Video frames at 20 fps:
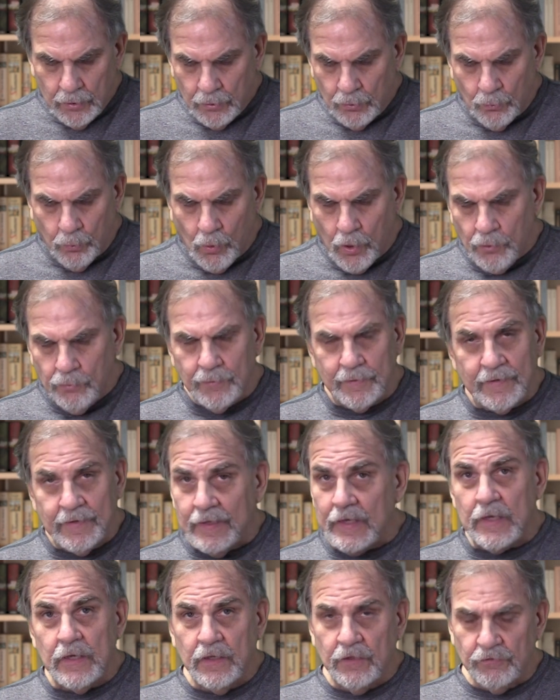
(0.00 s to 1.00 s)
quote,
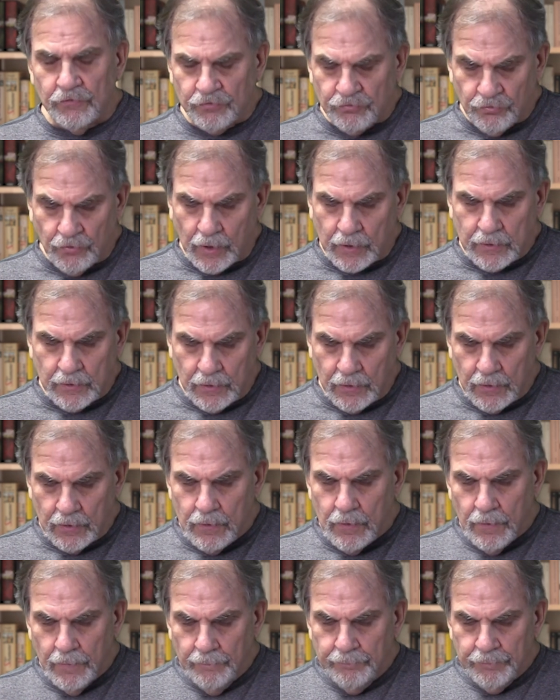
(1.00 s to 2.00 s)

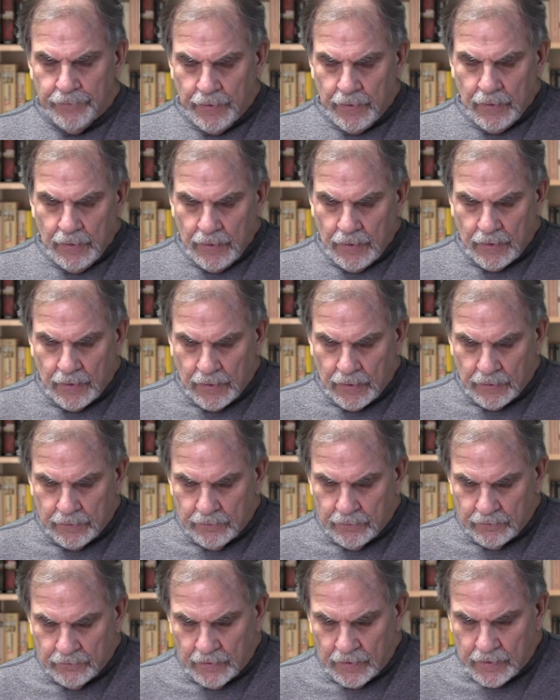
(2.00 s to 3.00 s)
deconstructed,
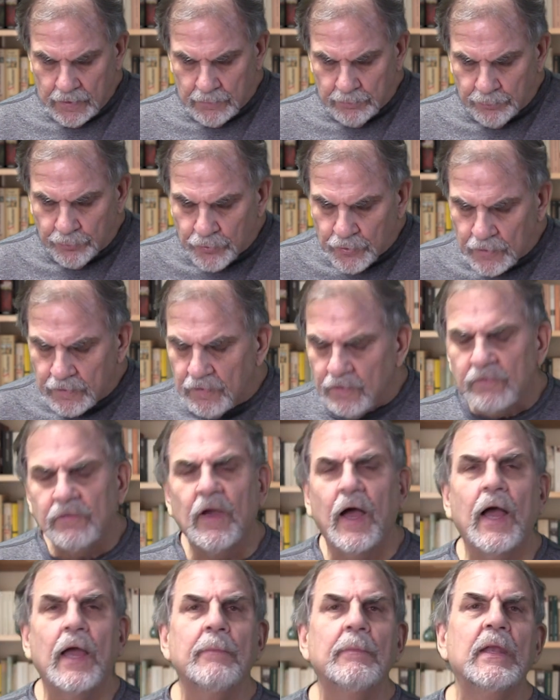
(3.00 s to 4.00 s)
they didn't put in the
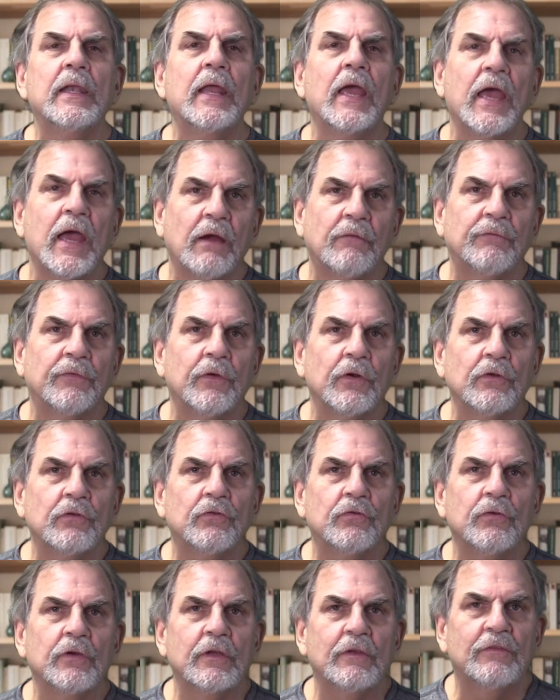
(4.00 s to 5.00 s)
time and effort
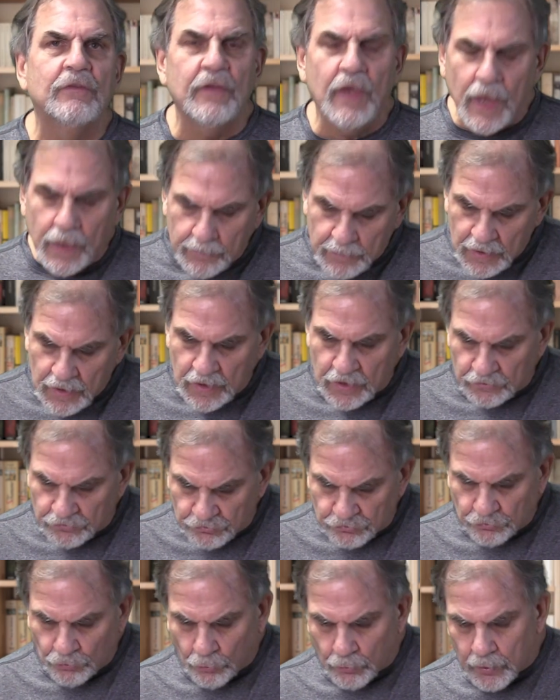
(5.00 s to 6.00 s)
to examine
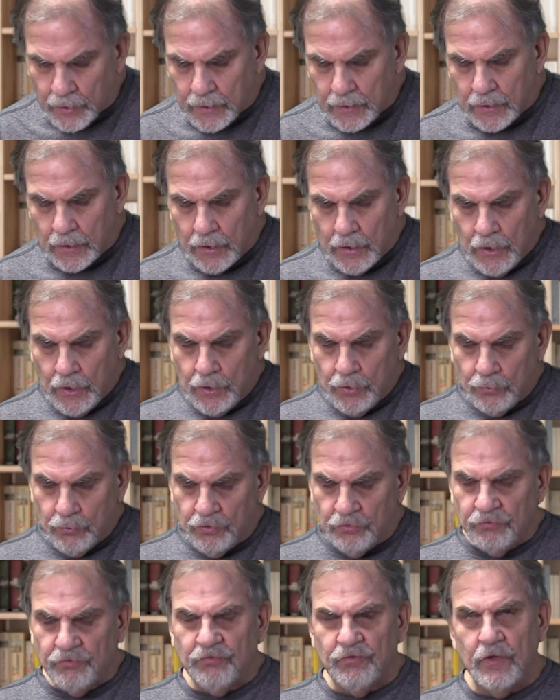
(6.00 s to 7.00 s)
historic
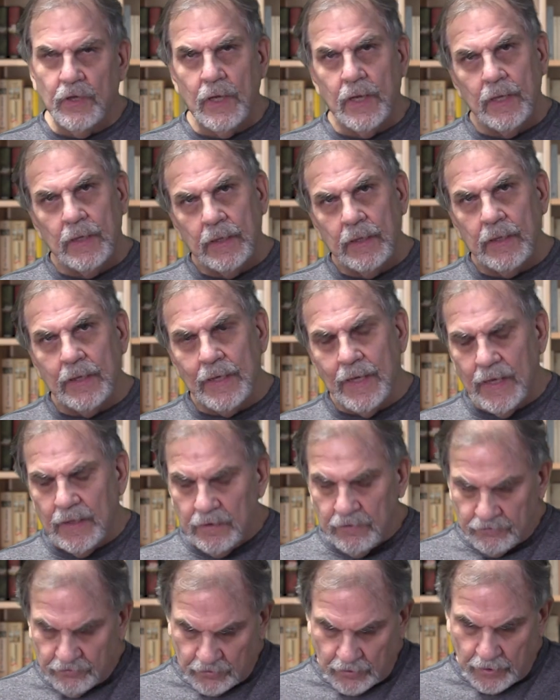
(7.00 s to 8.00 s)
Christianity and
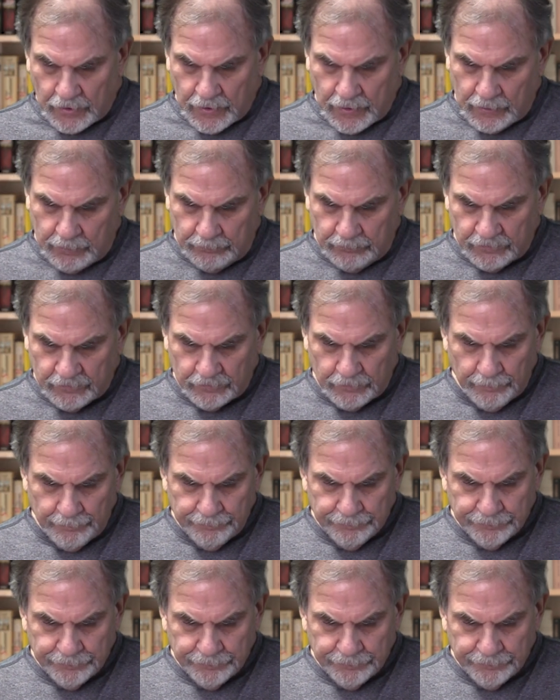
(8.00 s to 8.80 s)
its claims.